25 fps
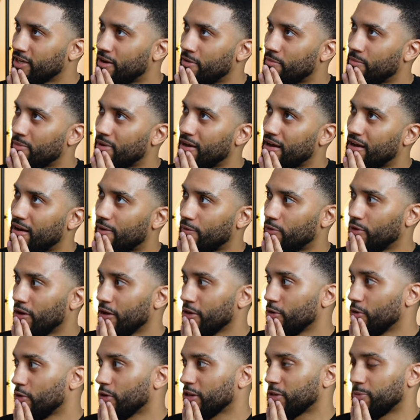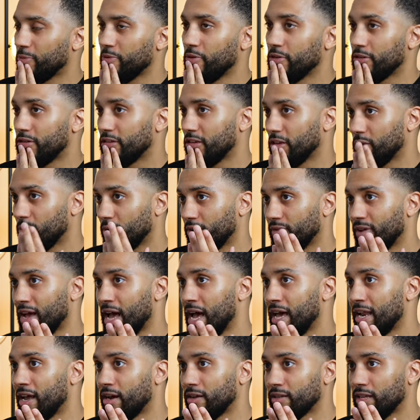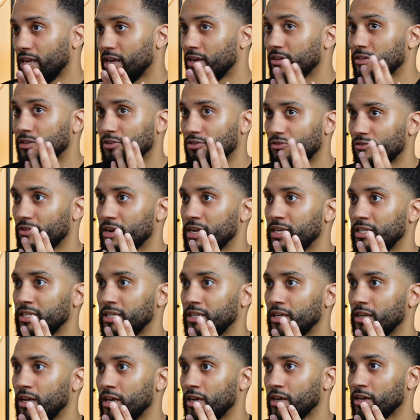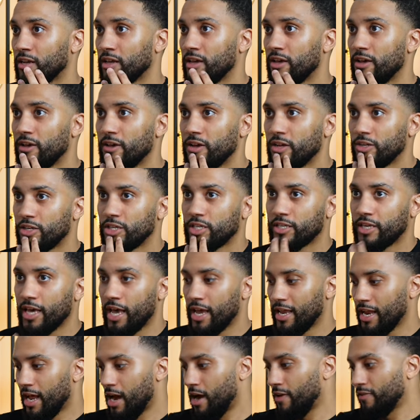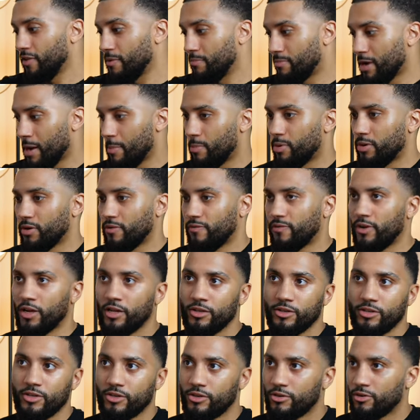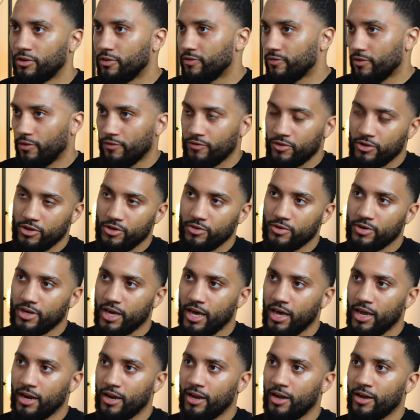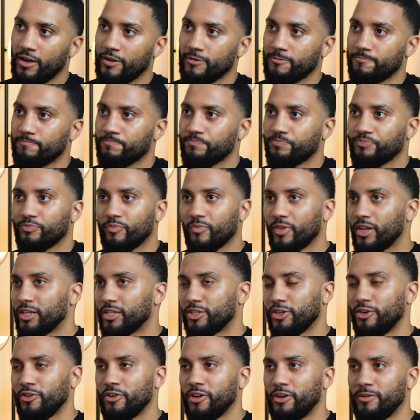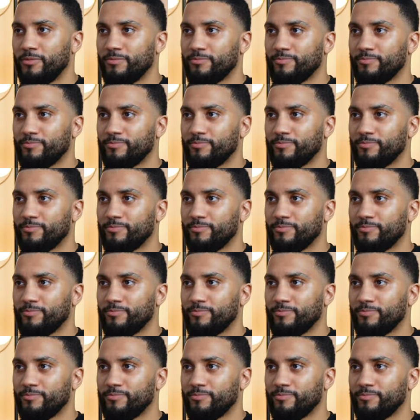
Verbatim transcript: I feel like your experiences that you would have had out there is crazy. Like, just getting out of the bubble of London or of the UK. Like, 100%. It's so good.